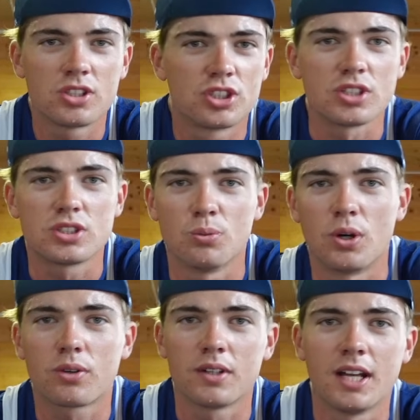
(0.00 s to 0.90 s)
just to
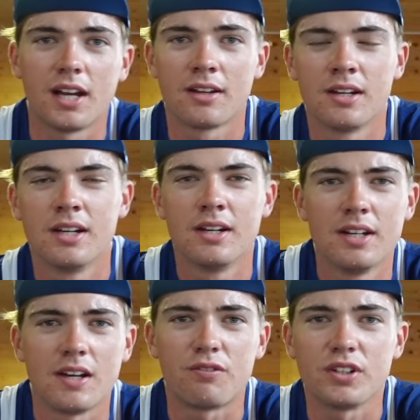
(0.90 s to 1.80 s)
work with the
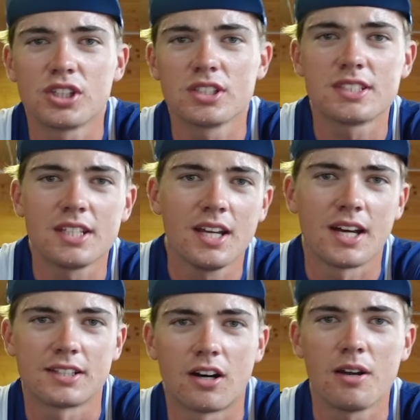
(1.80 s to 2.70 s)
efficiency
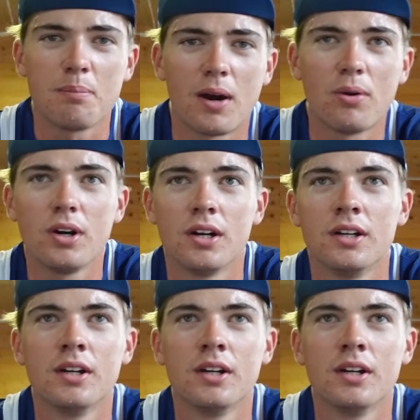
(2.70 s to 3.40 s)
at high power.